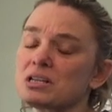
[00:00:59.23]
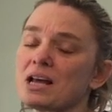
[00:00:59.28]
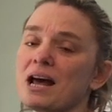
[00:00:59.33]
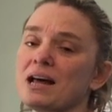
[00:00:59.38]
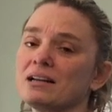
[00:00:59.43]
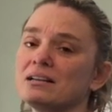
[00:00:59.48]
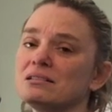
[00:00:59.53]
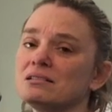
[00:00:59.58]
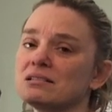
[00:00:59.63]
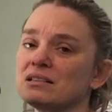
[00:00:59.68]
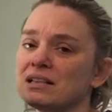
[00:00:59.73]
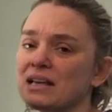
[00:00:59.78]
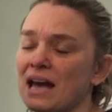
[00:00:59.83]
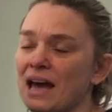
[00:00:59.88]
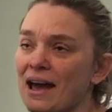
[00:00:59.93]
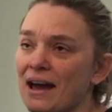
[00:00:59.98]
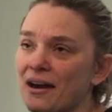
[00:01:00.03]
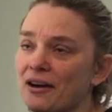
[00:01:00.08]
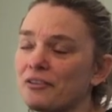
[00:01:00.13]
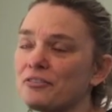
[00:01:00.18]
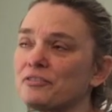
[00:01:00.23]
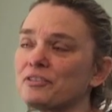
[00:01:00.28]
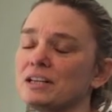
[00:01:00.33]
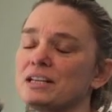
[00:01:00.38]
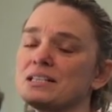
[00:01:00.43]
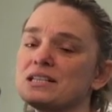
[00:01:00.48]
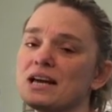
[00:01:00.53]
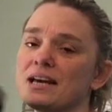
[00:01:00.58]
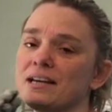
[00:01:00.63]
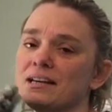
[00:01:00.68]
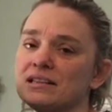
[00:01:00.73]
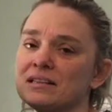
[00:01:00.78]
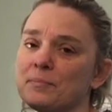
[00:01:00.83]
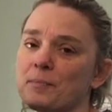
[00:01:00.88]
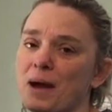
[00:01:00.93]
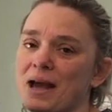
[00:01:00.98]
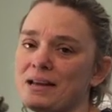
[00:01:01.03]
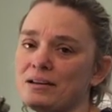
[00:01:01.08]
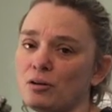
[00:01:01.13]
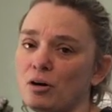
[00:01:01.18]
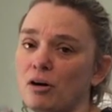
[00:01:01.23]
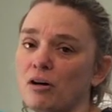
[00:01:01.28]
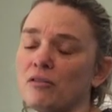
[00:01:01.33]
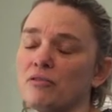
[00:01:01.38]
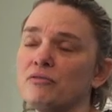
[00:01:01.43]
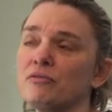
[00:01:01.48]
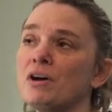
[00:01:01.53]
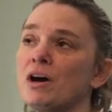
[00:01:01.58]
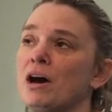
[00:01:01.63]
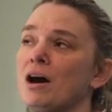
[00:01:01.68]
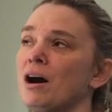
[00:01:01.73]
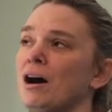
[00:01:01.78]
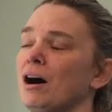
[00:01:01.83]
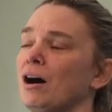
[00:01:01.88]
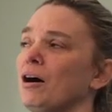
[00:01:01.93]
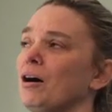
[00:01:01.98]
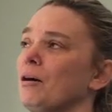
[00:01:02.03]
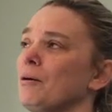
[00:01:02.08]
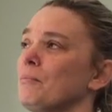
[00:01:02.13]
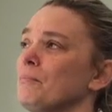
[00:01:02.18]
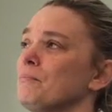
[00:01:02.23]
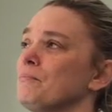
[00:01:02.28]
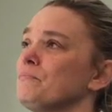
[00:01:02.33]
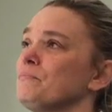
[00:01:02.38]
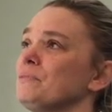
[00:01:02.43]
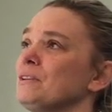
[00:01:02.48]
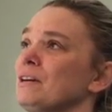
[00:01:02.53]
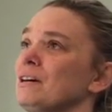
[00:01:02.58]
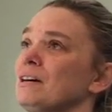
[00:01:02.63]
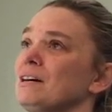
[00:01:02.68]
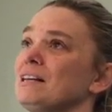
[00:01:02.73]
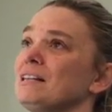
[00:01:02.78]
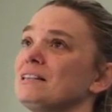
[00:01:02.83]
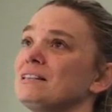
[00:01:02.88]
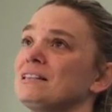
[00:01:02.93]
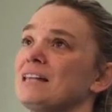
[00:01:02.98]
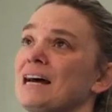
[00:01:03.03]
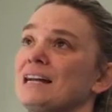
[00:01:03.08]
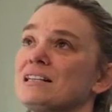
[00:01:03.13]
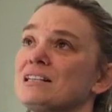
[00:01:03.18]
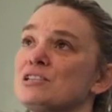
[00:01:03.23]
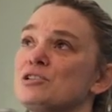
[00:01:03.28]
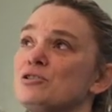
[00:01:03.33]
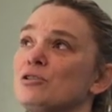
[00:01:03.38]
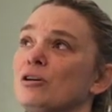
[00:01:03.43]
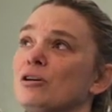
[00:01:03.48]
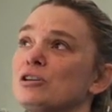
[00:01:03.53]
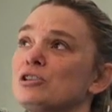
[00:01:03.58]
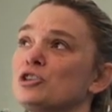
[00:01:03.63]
and carefully taking the paint off. That is not a